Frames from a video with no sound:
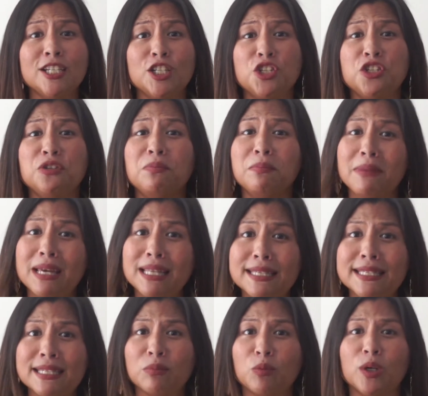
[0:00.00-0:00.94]
she
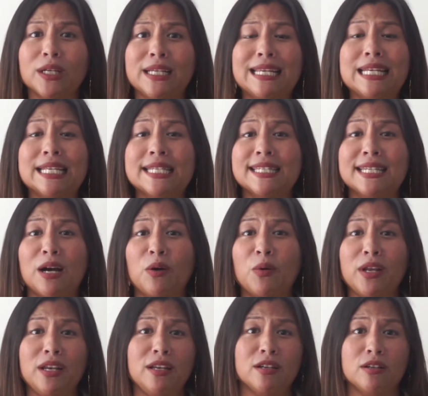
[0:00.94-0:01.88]
met someone and is
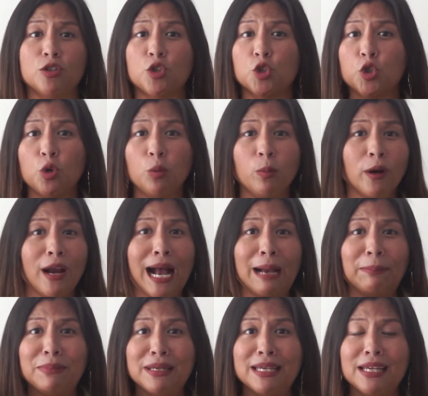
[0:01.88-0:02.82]
now in a super
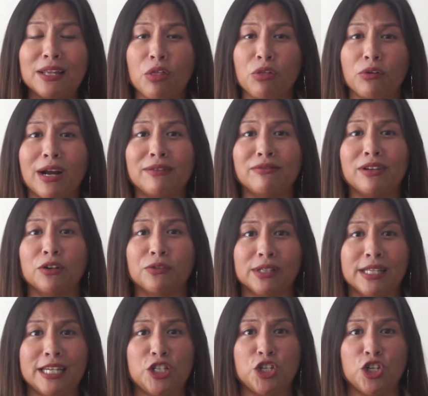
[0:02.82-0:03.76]
happy and thriving
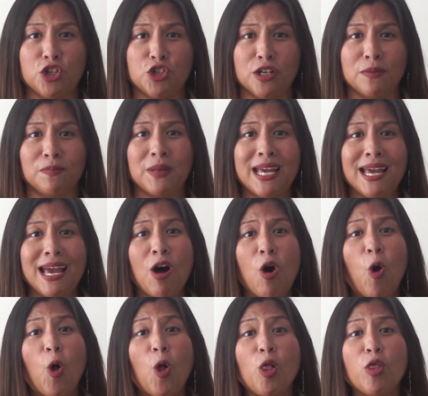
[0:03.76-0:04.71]
relationship.
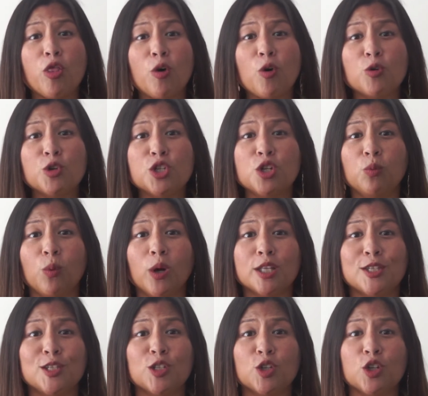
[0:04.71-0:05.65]
Although she
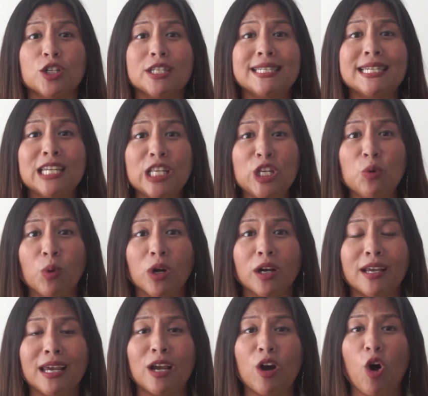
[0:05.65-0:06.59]
wants to continue
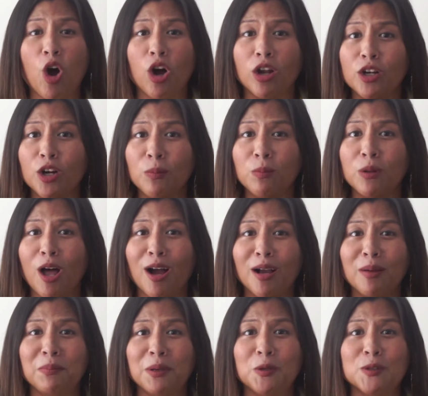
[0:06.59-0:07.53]
working on her
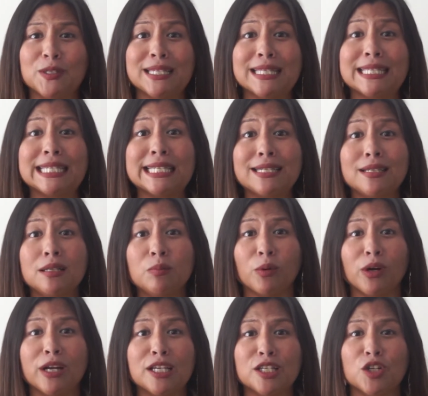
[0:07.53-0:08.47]
blog because it still
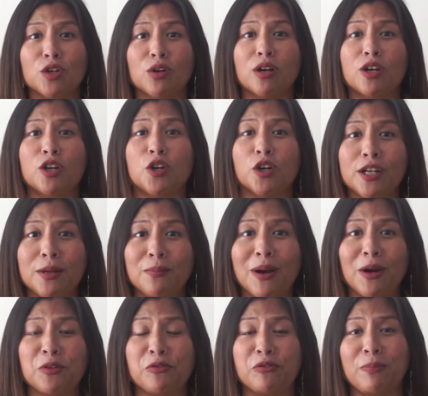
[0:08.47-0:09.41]
brings her a good
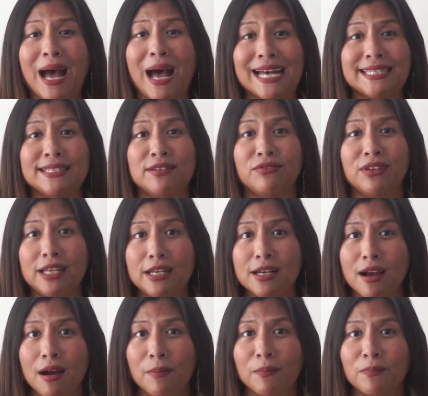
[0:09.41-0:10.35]
amount of passive
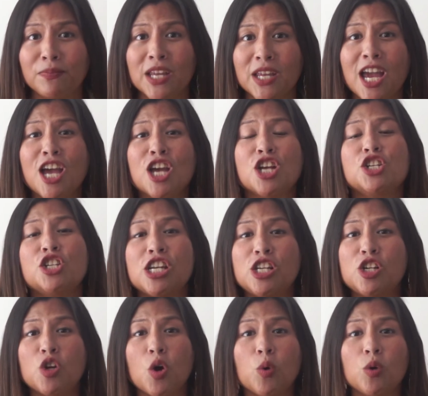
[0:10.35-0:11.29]
income,
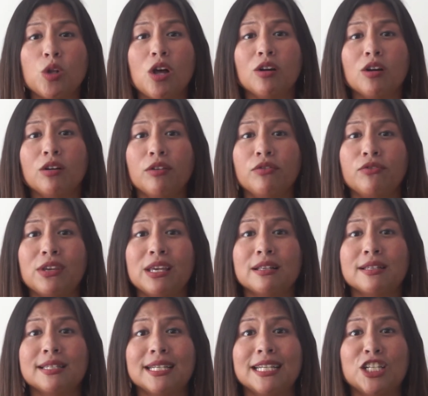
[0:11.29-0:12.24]
she no longer
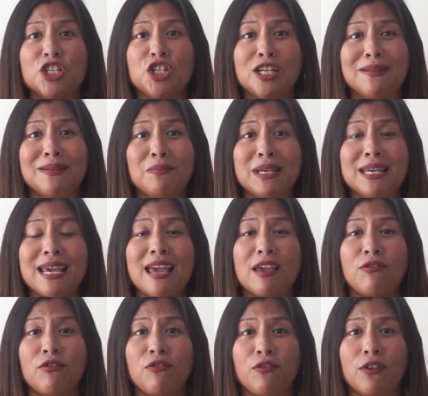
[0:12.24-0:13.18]
feels like she can be
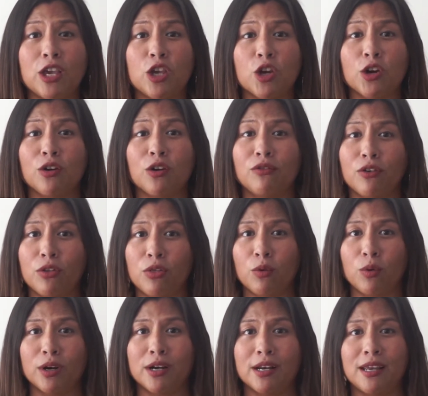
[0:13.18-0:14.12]
a figure of
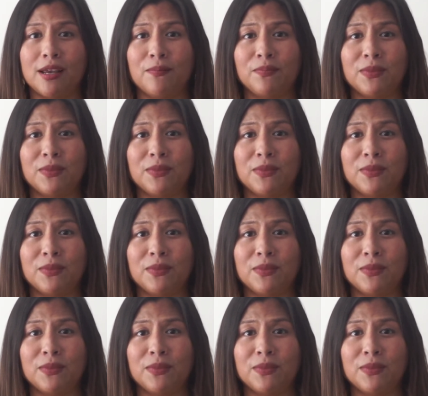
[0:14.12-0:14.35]
authority.